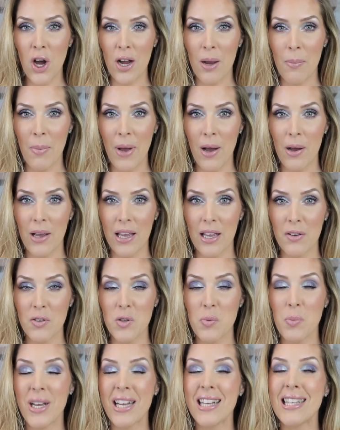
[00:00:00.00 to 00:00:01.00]
talk about
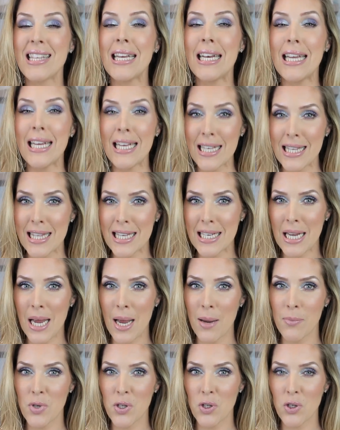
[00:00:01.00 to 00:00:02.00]
gifts because it is the
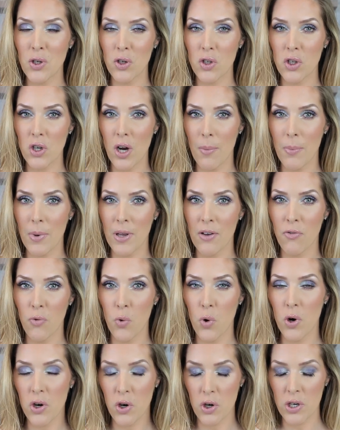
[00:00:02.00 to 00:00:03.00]
time to start shopping
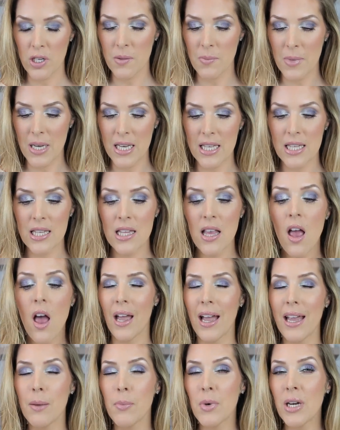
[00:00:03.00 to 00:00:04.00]
for Christmas.
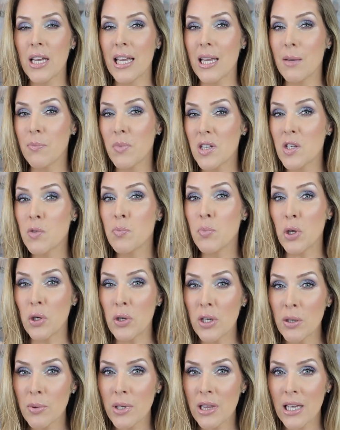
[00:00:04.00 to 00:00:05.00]
I am going to keep this
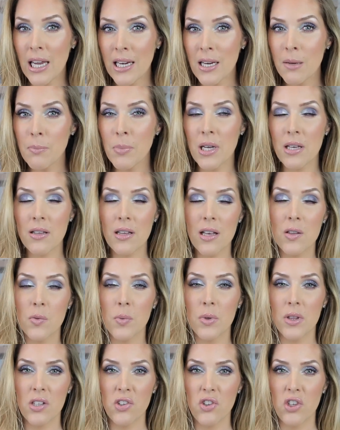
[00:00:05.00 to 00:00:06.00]
beauty related because that's
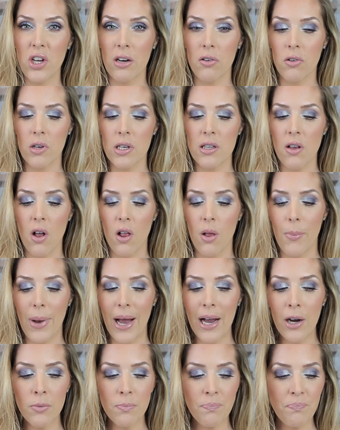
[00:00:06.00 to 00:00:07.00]
what this channel is all
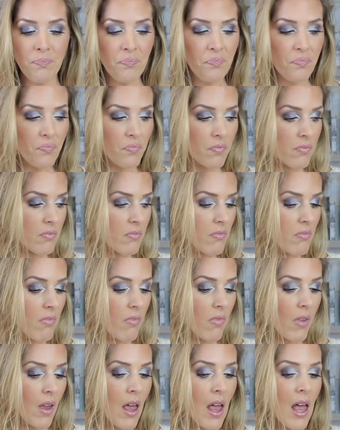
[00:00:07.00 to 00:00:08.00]
about.
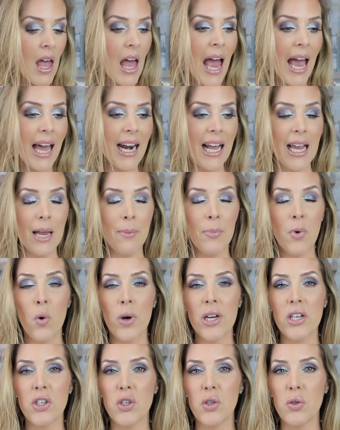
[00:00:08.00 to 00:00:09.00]
And I am
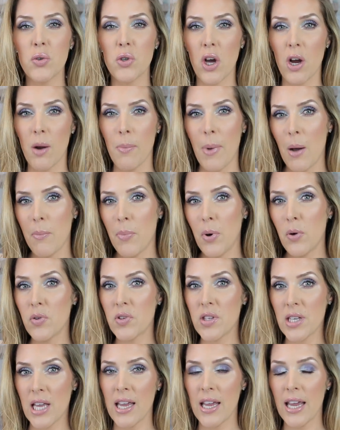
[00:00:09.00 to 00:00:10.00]
going to talk about both
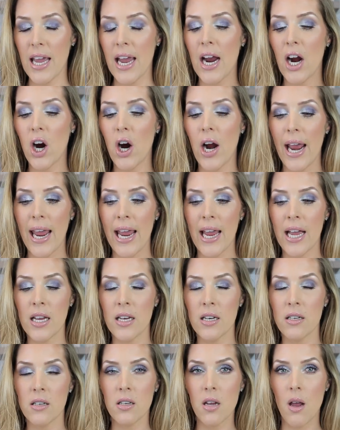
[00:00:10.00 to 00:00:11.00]
skincare
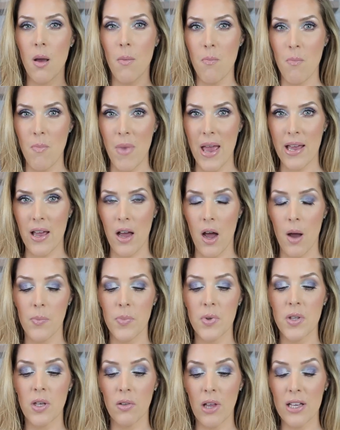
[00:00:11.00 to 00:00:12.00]
and makeup.
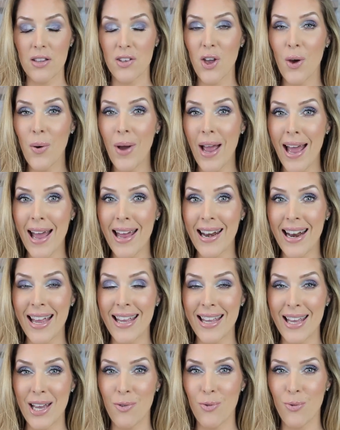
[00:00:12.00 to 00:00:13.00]
So let's go ahead
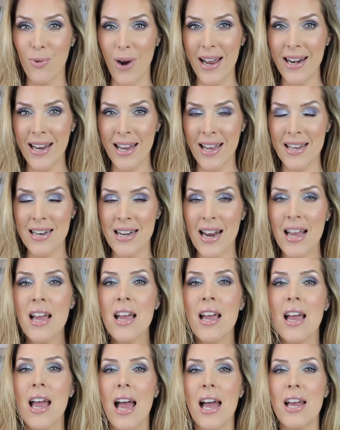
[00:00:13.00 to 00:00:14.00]
and get right in
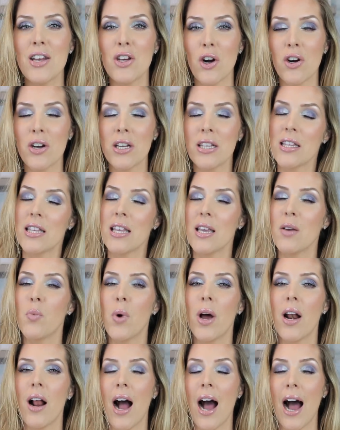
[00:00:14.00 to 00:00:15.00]
and y'all can see
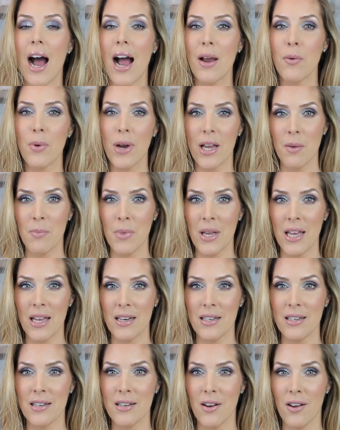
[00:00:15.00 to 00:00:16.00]
what I
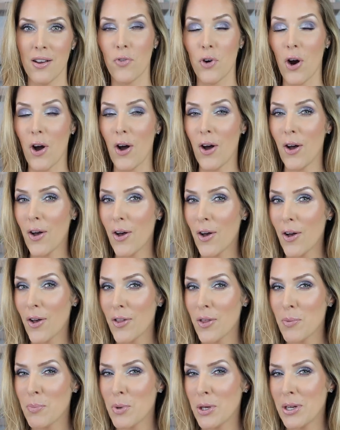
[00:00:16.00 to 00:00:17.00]
recommend for
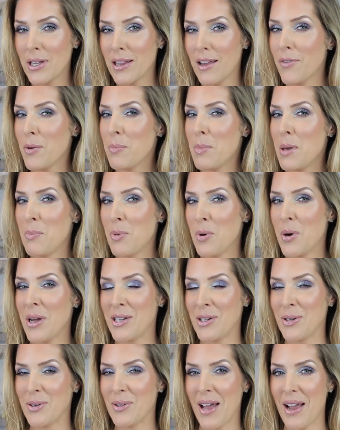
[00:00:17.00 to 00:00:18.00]
all the beauty loving people
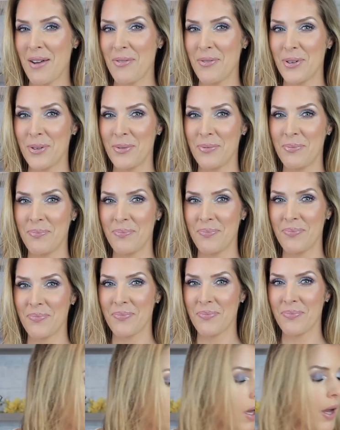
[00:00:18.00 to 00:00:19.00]
in your life.
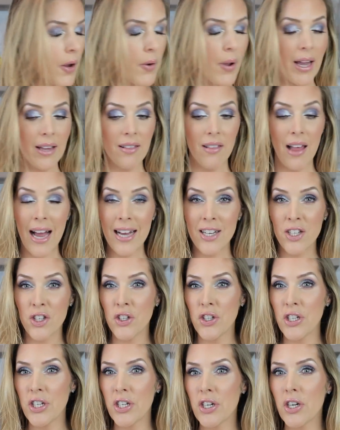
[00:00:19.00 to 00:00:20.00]
Okay,
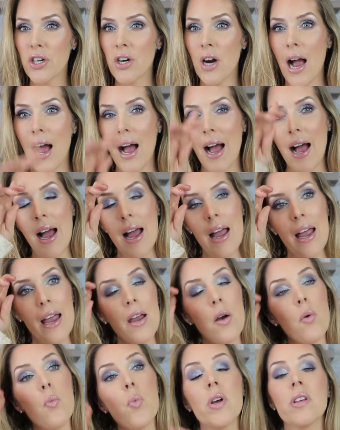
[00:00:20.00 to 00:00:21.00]
last year
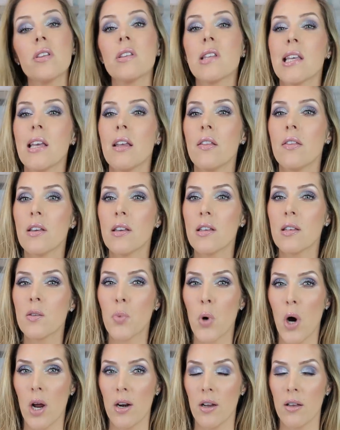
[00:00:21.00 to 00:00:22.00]
I was sent this
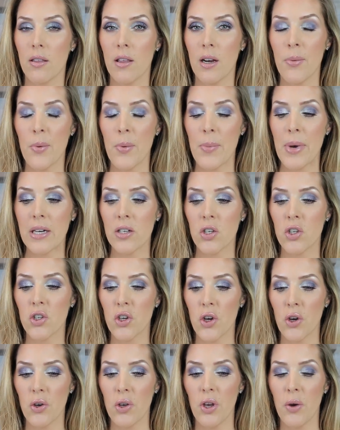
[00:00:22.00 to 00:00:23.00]
product that I'm about to
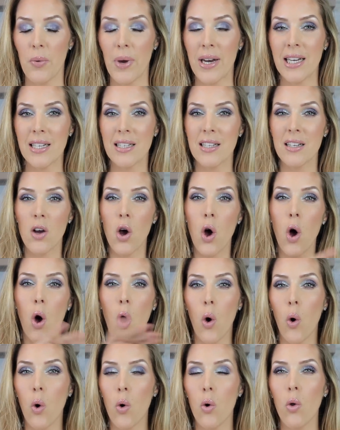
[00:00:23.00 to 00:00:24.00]
show you and I did a
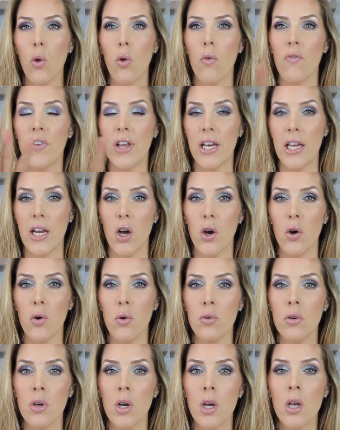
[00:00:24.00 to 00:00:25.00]
whole
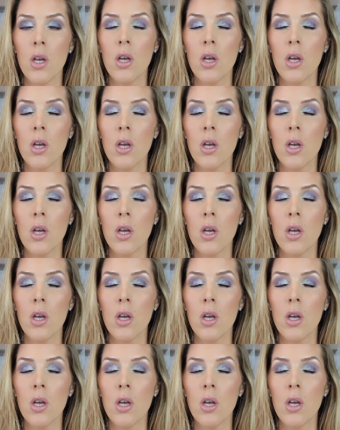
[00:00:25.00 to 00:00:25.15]
video